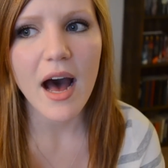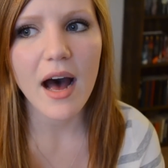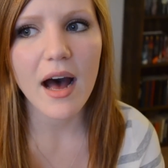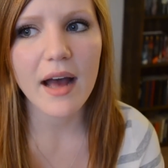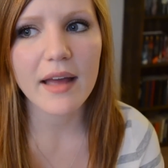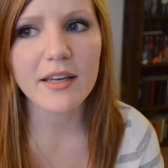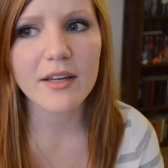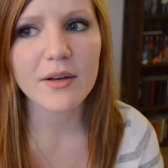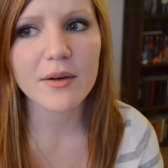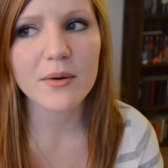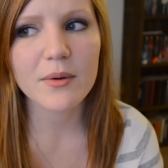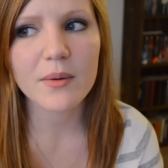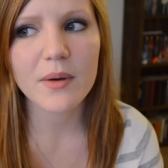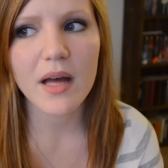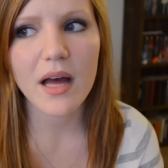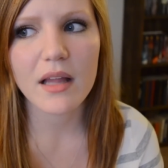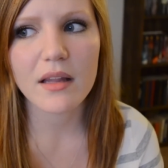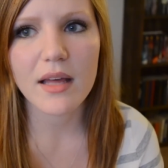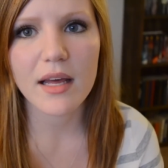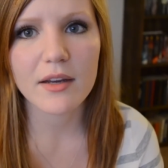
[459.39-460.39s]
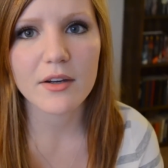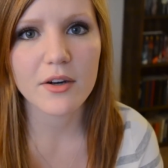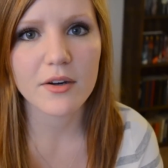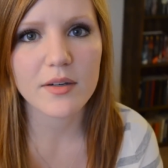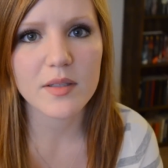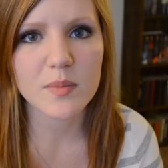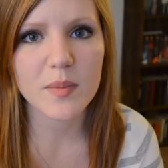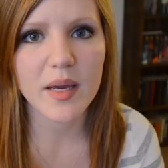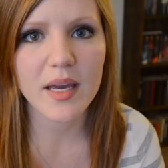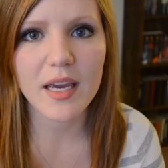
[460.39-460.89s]
I know a lot of
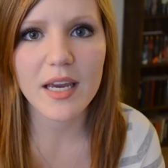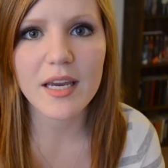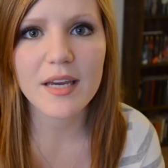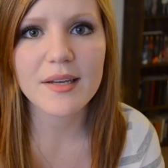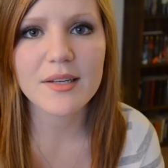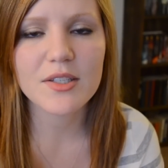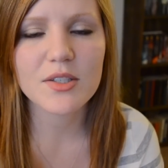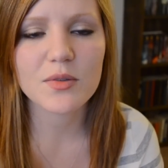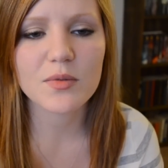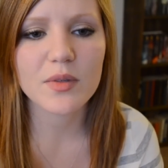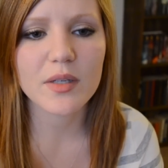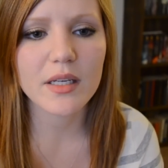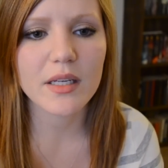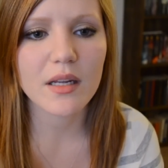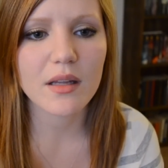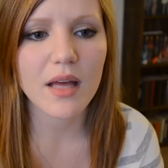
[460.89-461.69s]
girls my age read